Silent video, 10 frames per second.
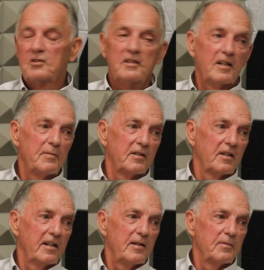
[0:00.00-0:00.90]
they give me a
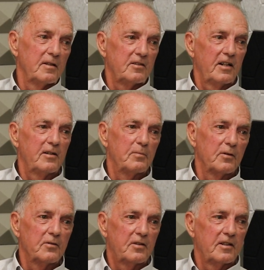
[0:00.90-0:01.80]
name and a date of
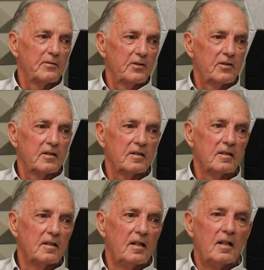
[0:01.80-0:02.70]
birth and everything,
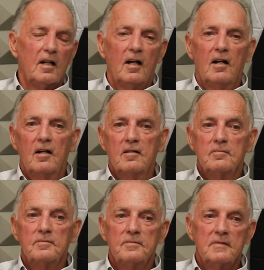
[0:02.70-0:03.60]

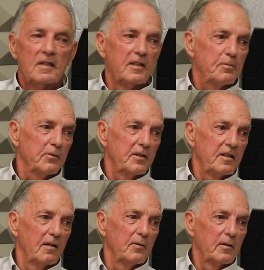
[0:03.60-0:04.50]
it's
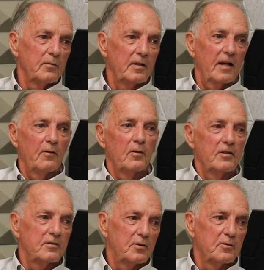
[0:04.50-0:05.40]
pretty. We have all
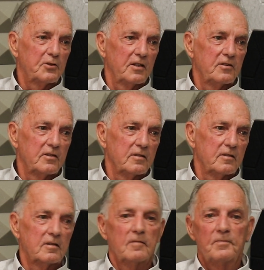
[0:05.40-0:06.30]
the search
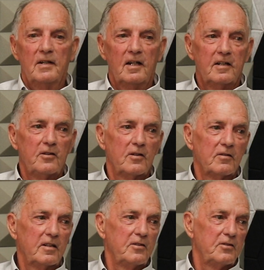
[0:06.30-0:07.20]
engines, and
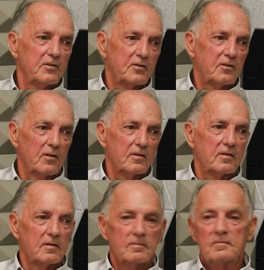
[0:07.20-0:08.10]
then you just
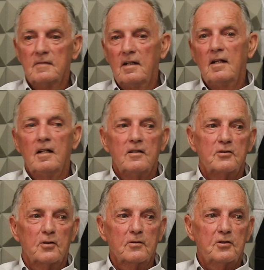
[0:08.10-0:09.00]
start
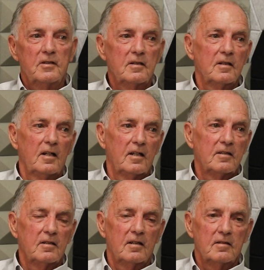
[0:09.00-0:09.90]
searching,
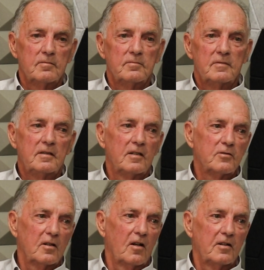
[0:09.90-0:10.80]
and there's
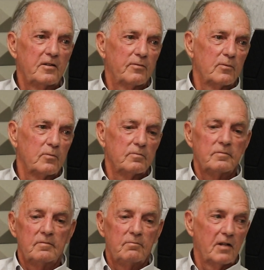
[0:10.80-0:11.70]
a lot of different
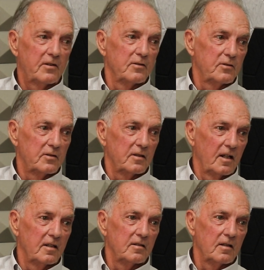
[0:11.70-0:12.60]
methods.
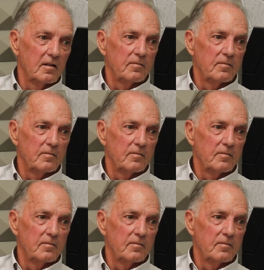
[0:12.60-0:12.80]
And